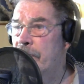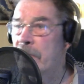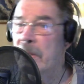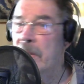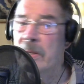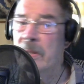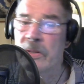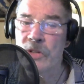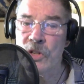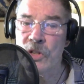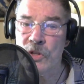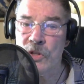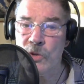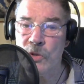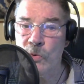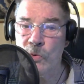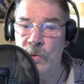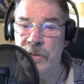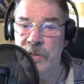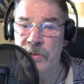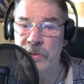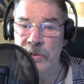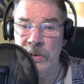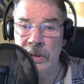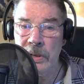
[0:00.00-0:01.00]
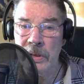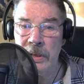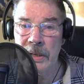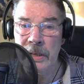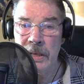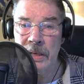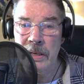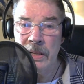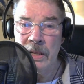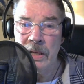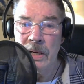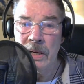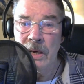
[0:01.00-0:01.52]
just
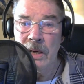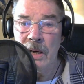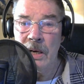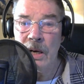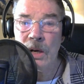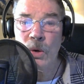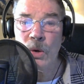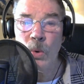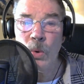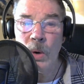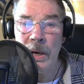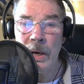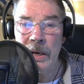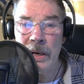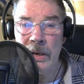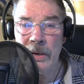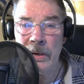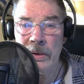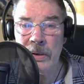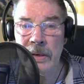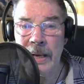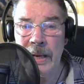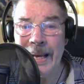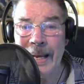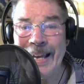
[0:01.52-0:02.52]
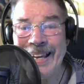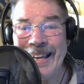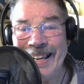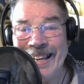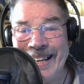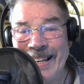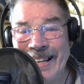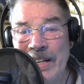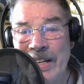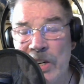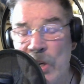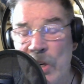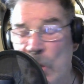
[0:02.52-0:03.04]
recently acquired
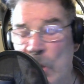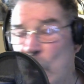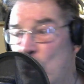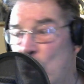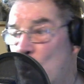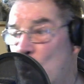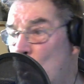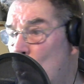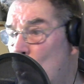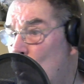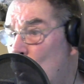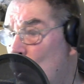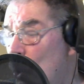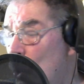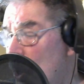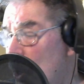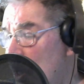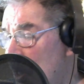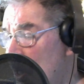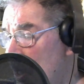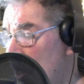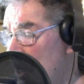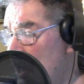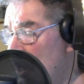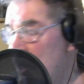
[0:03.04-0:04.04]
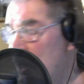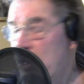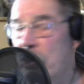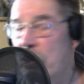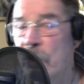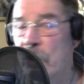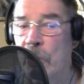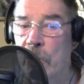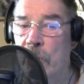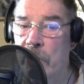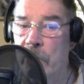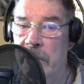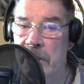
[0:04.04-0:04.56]
a new
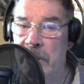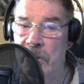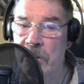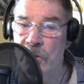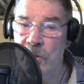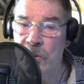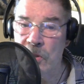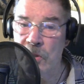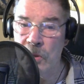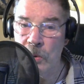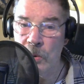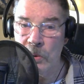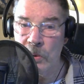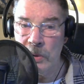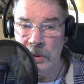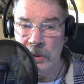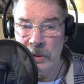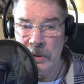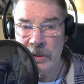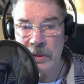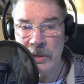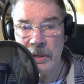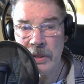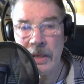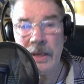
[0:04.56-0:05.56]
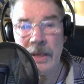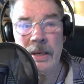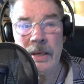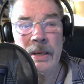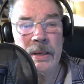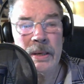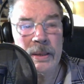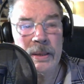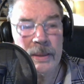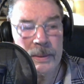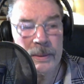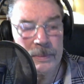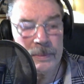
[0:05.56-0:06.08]
tutoring student,
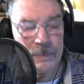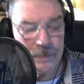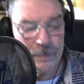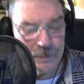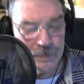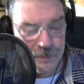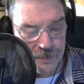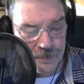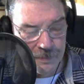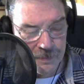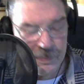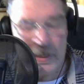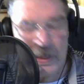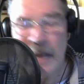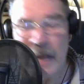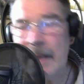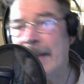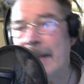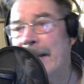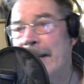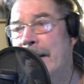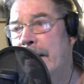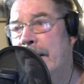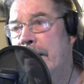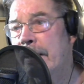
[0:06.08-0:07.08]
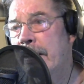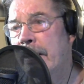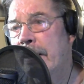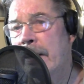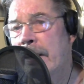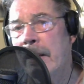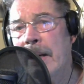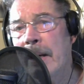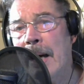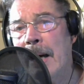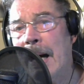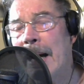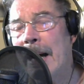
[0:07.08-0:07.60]
and
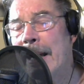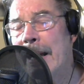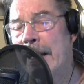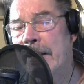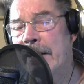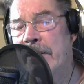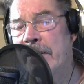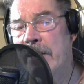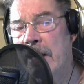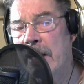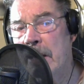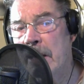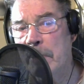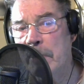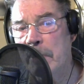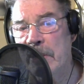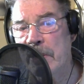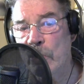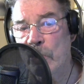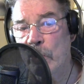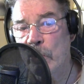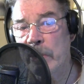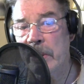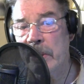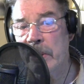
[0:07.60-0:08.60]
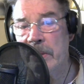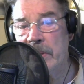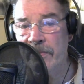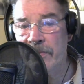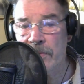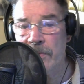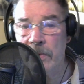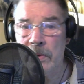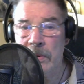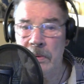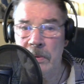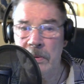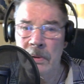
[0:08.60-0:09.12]
I had not been doing it
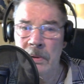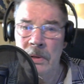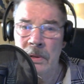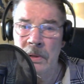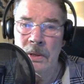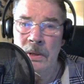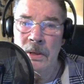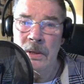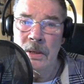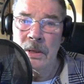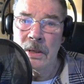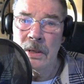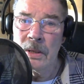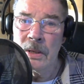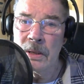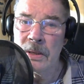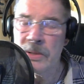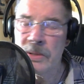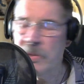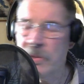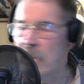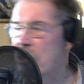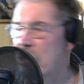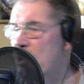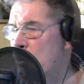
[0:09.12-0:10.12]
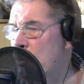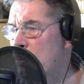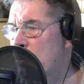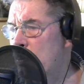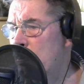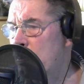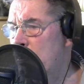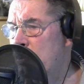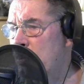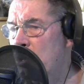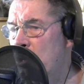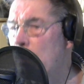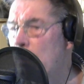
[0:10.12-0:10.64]
for since
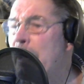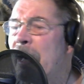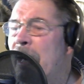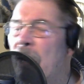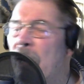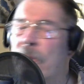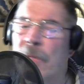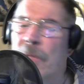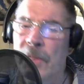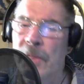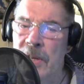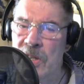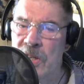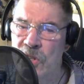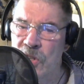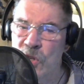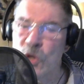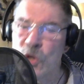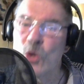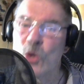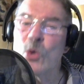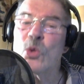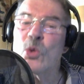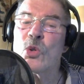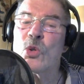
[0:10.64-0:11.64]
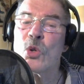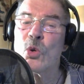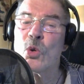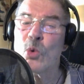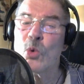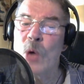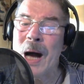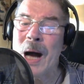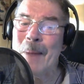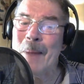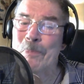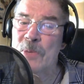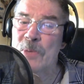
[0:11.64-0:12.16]
some health issues
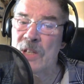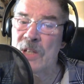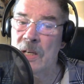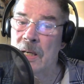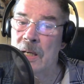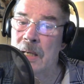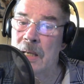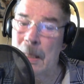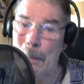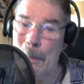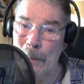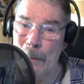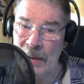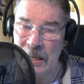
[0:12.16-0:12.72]
cropped up.